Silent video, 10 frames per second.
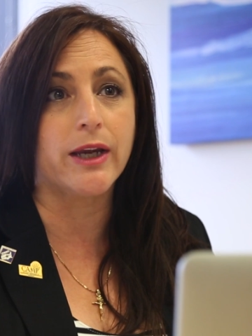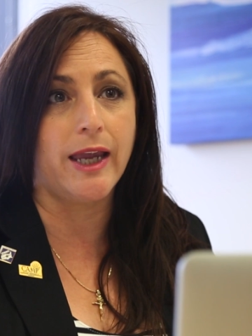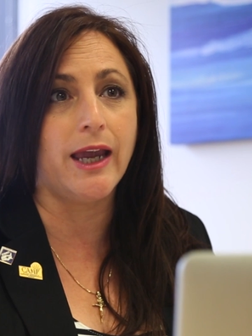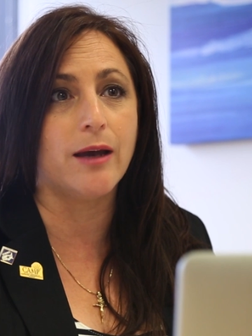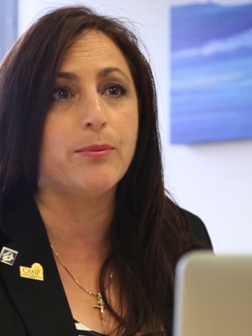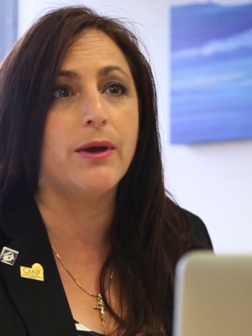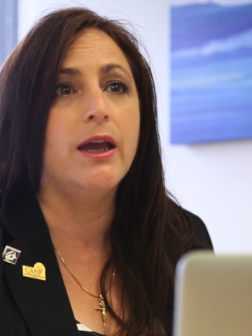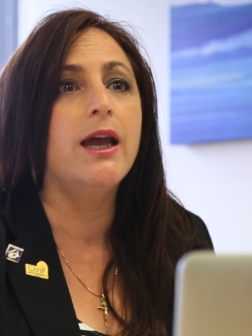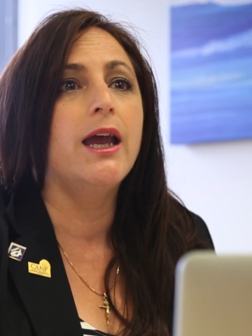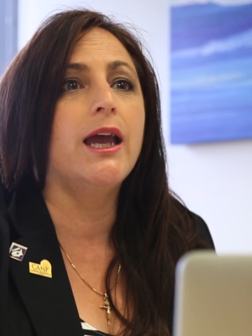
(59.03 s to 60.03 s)
or CAMP,
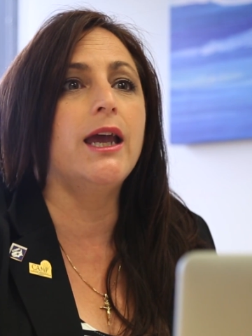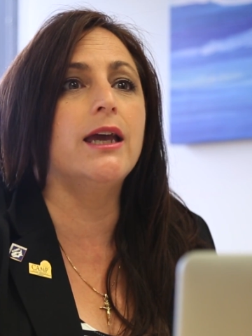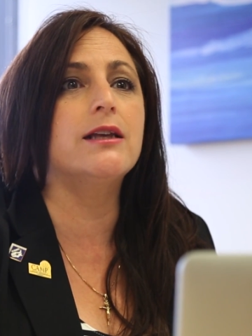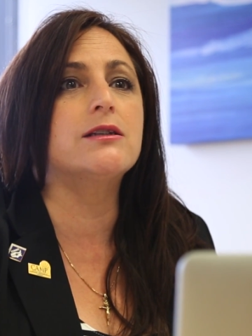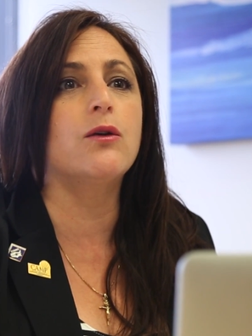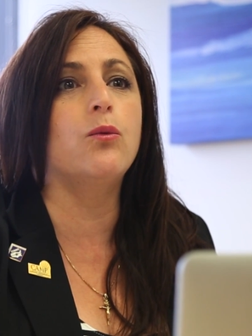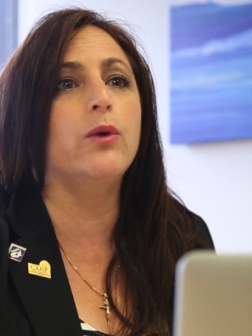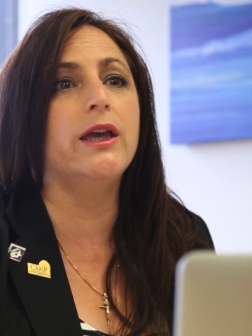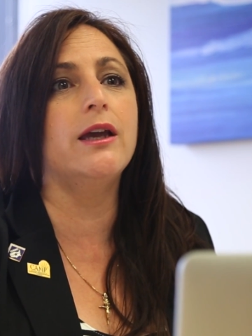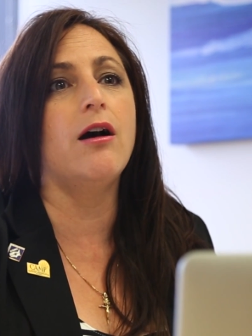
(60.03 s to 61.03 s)
is
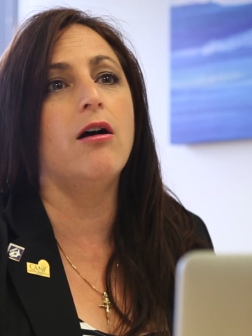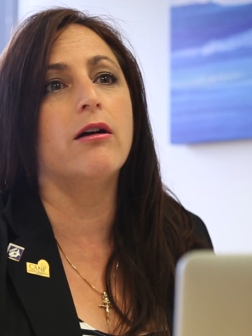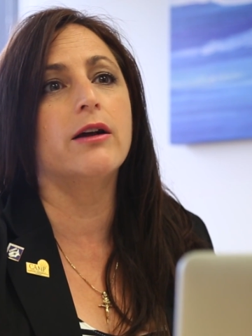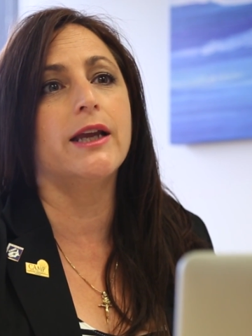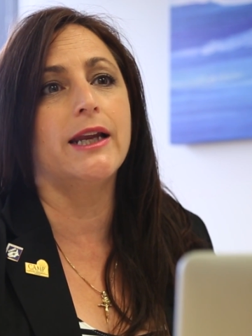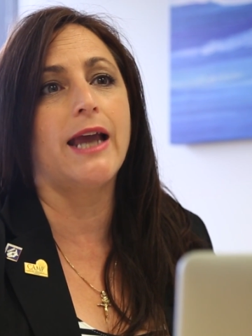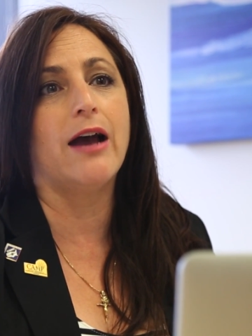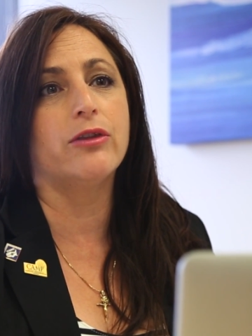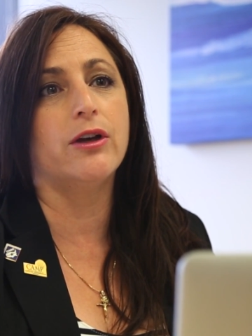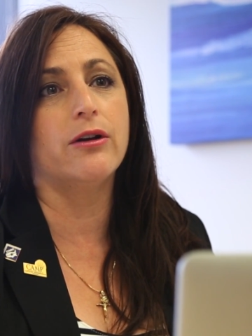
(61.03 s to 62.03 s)
we are getting
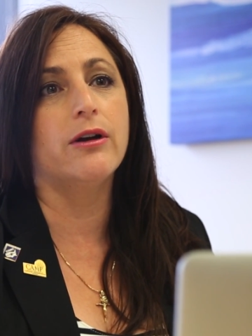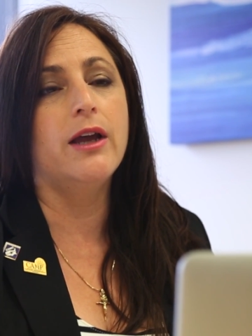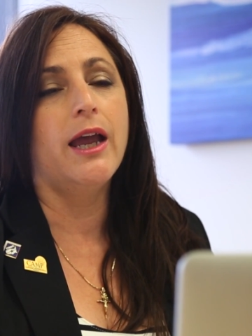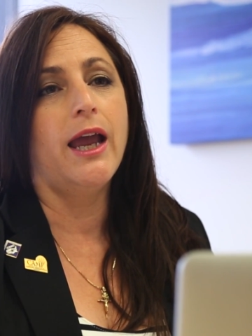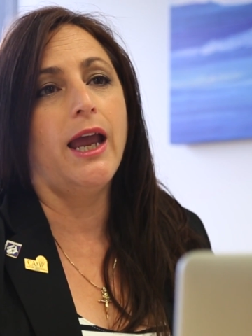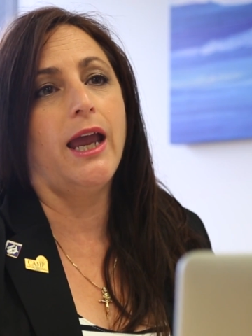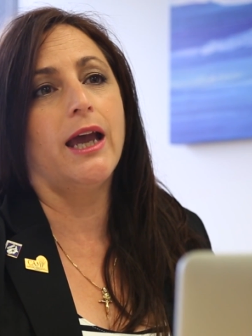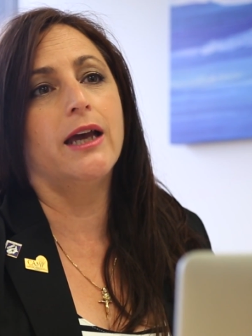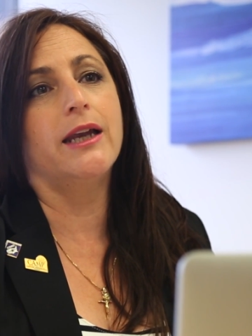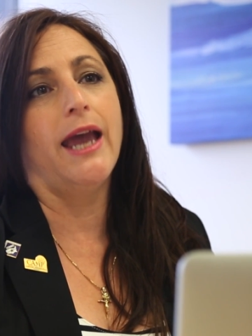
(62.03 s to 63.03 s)
out there
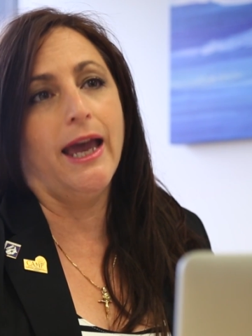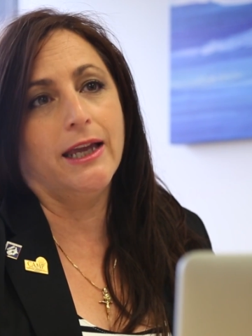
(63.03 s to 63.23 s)
and